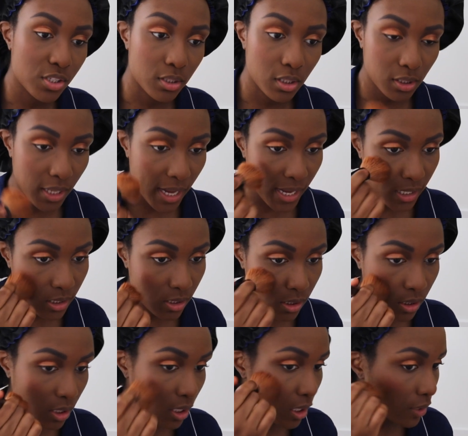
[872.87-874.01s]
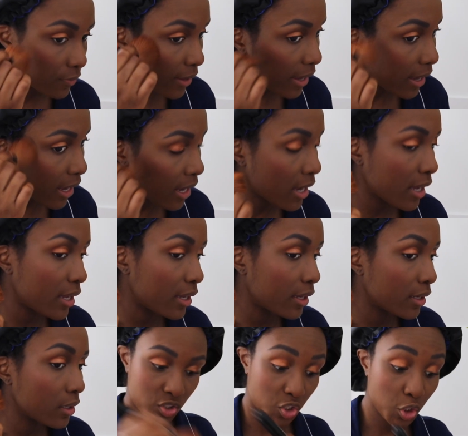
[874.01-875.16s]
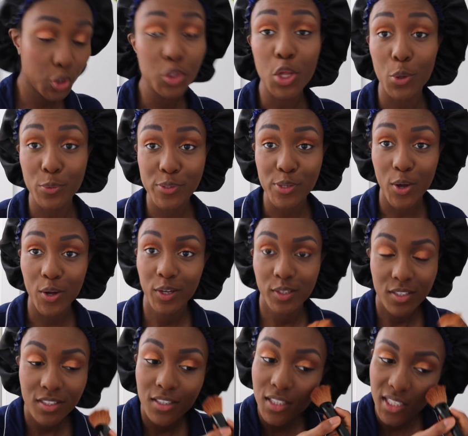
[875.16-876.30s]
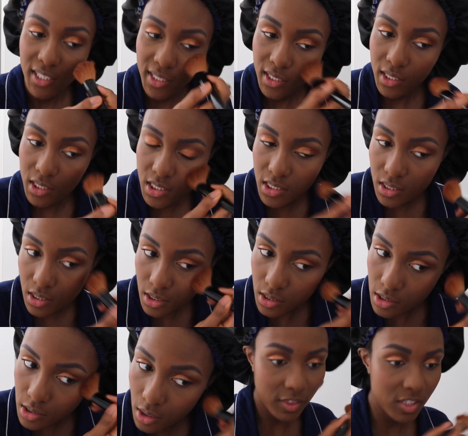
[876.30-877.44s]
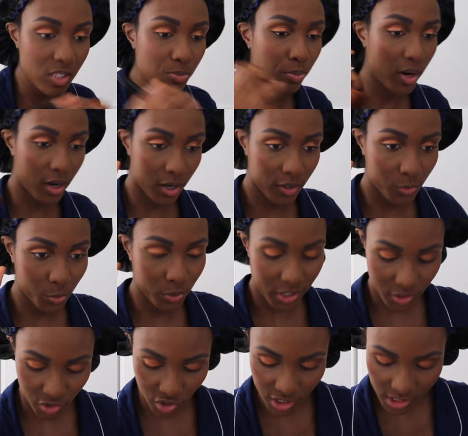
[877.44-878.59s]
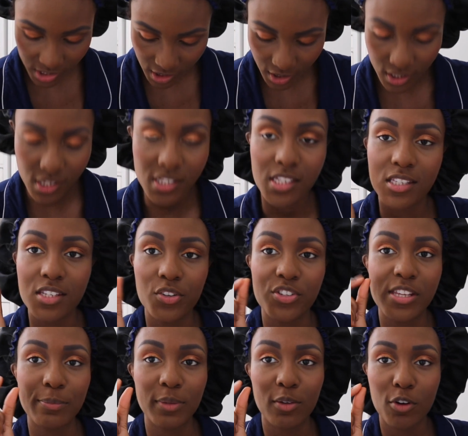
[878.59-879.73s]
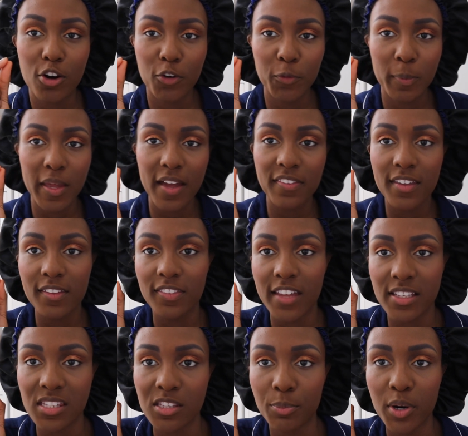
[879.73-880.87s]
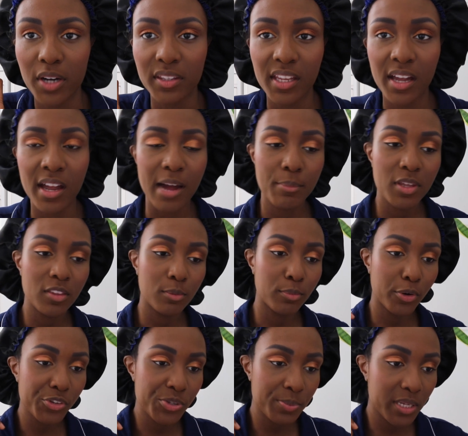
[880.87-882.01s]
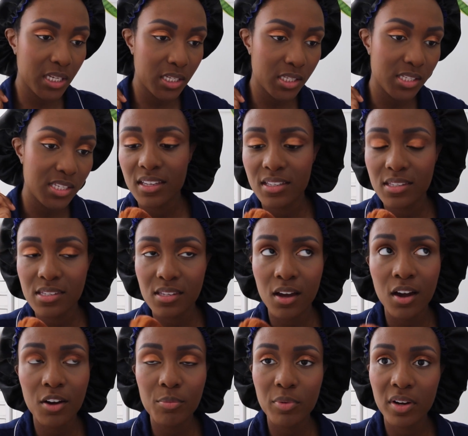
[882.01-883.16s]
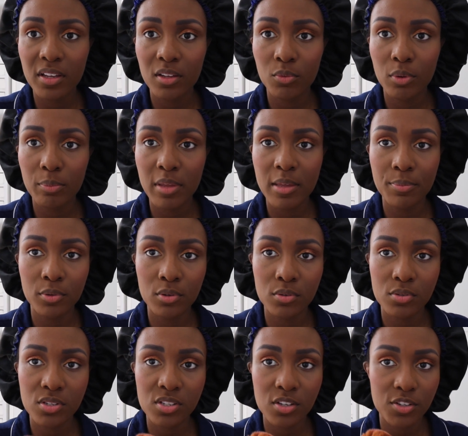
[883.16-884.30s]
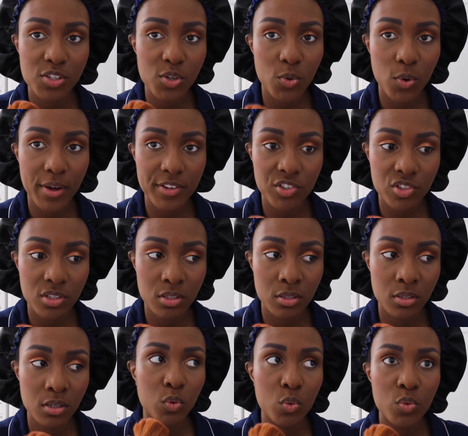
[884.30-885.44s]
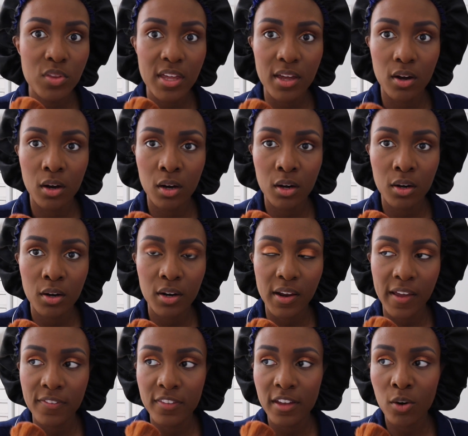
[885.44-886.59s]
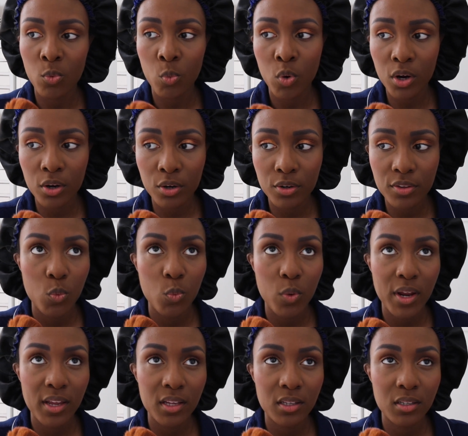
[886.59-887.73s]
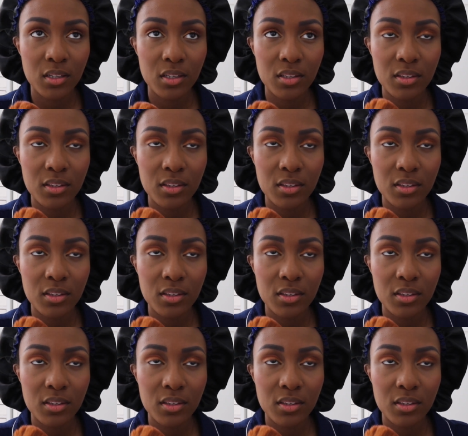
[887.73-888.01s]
So the last thing that I took notes on is this part where she says, Is there something wrong with me? I think that's the part that got me the most because it's heartbreaking when people start to question who they are and their worth when